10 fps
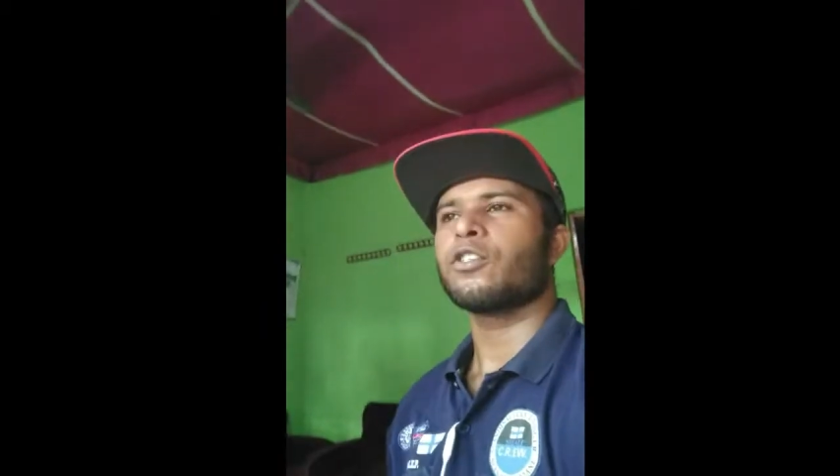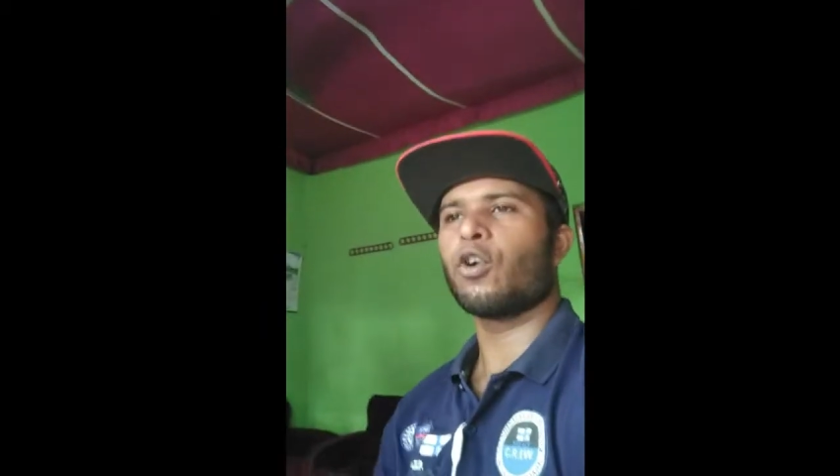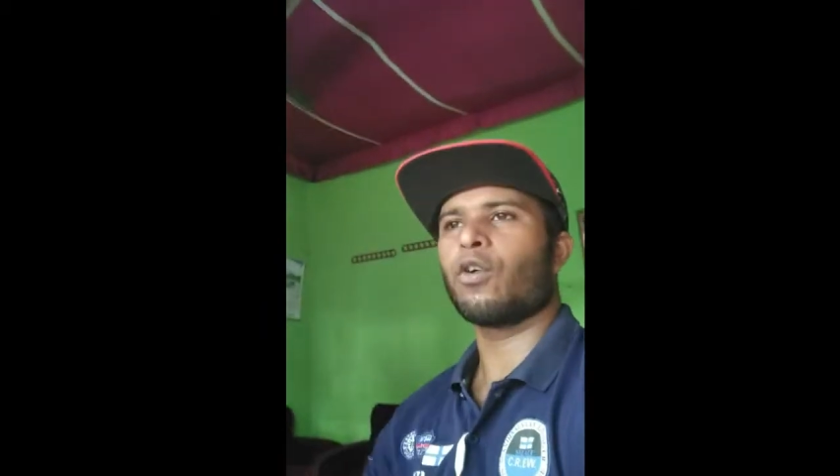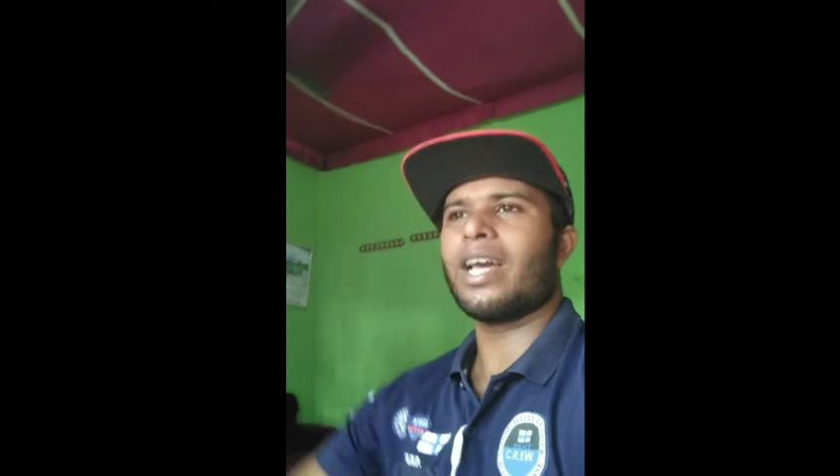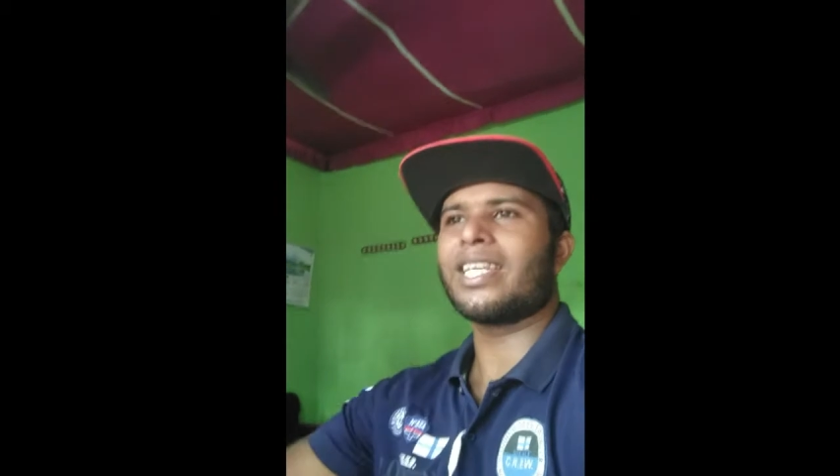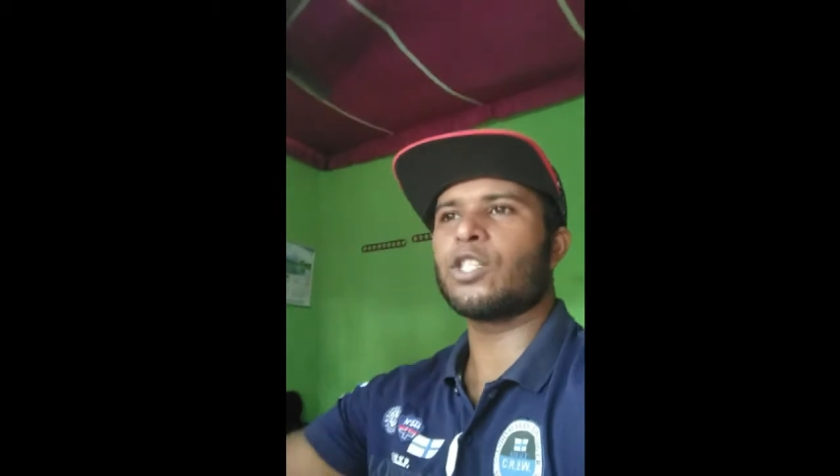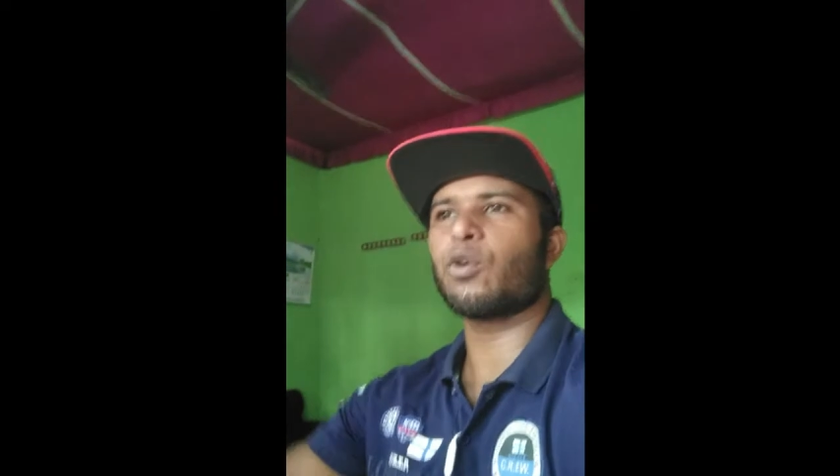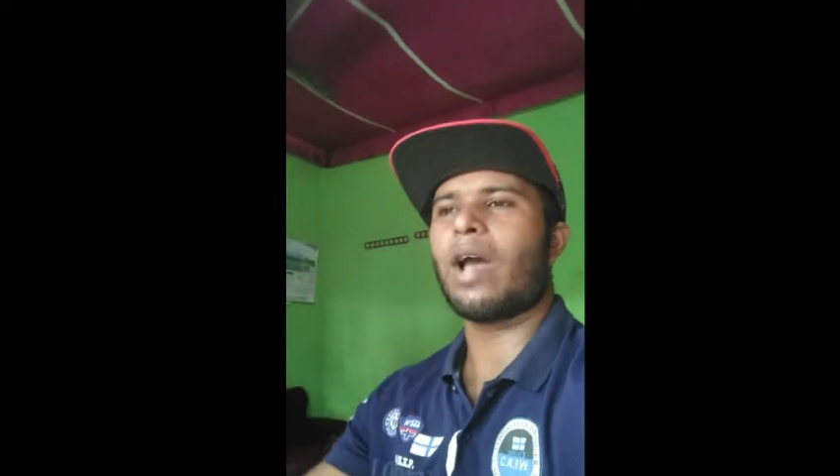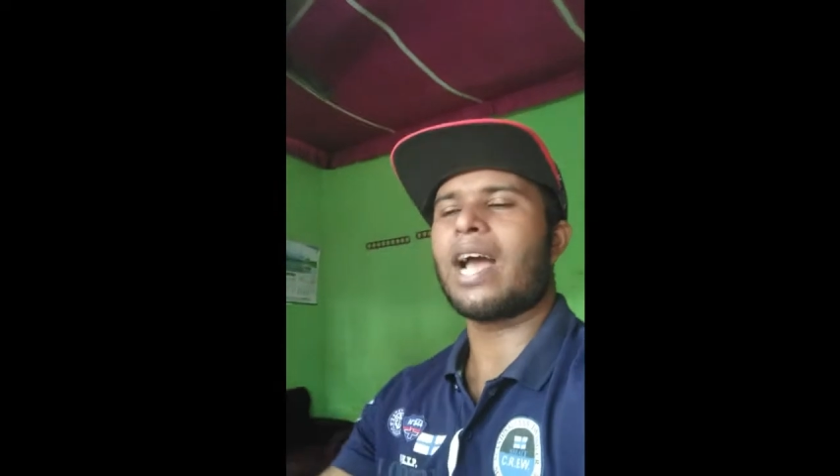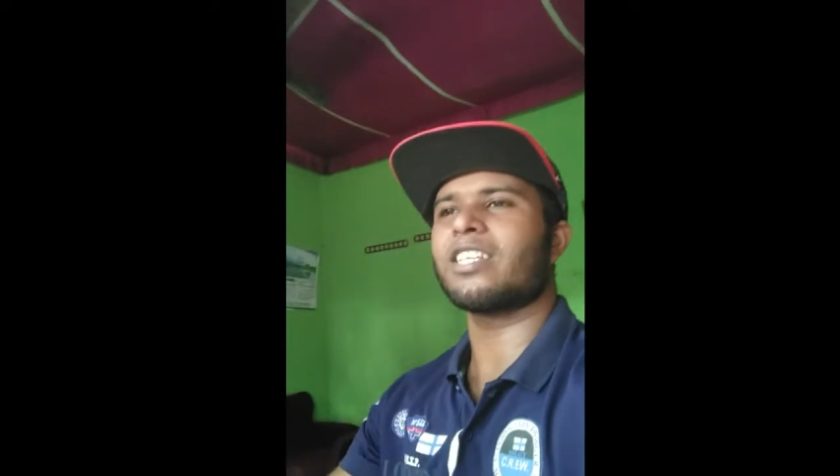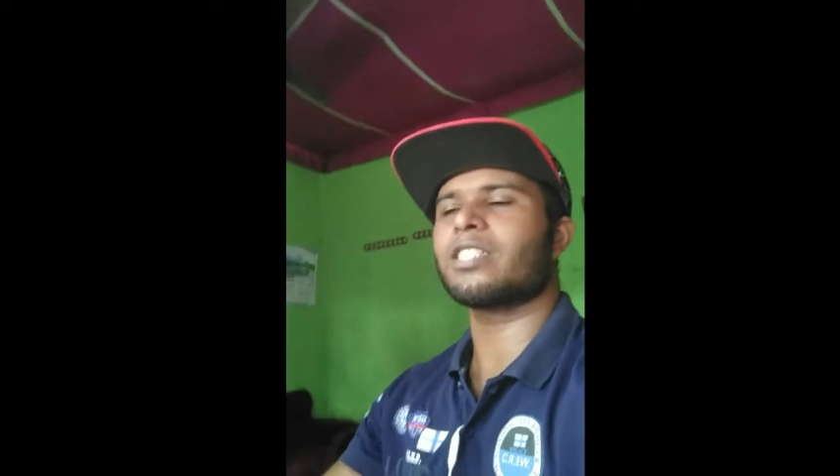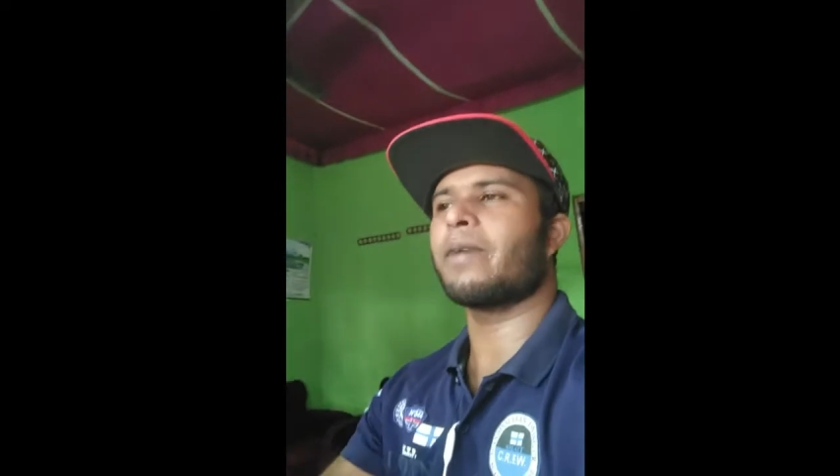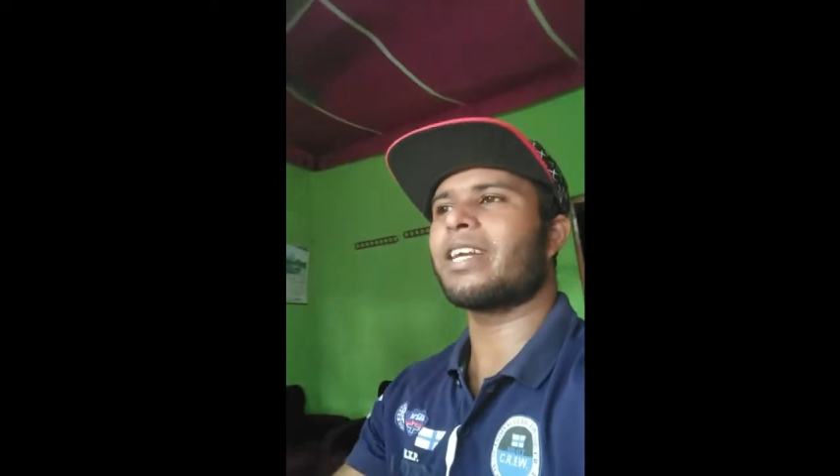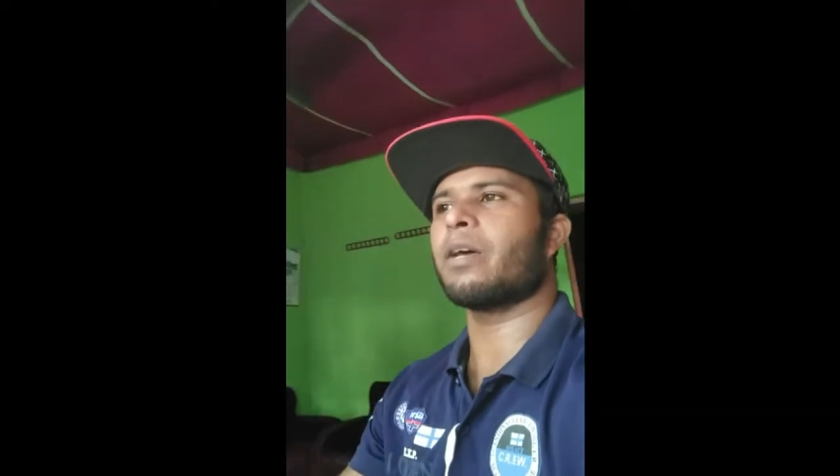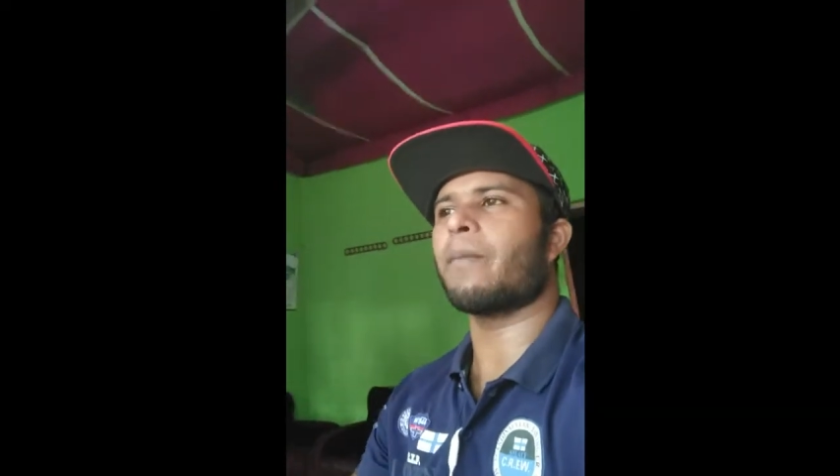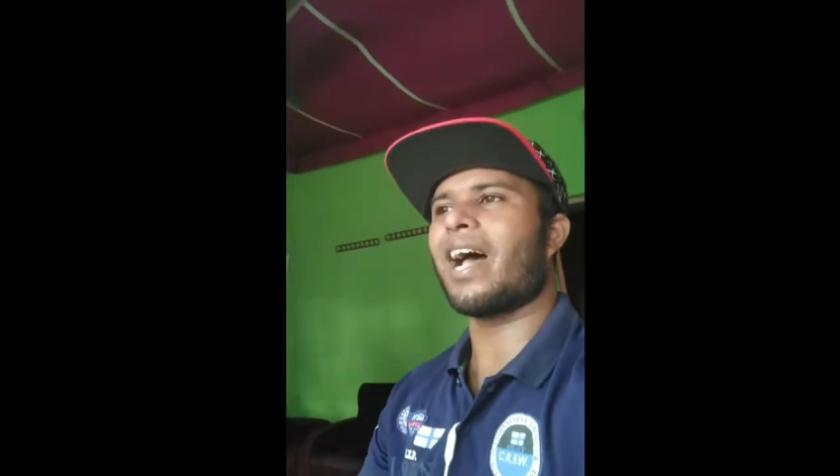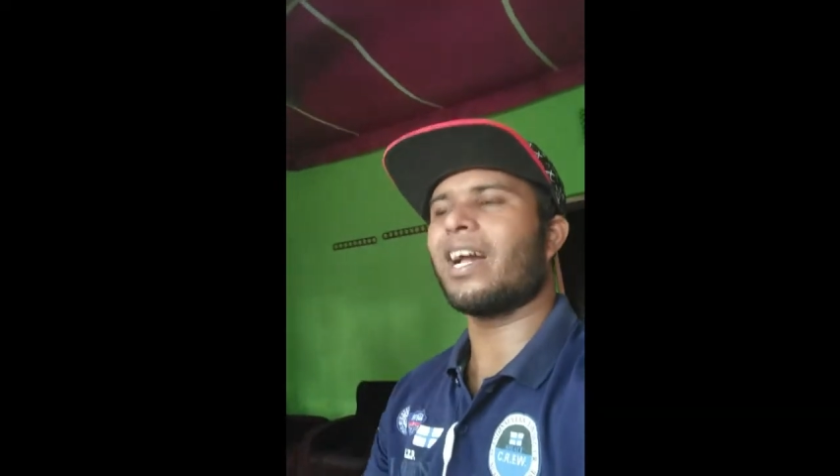So like this way, I just made them.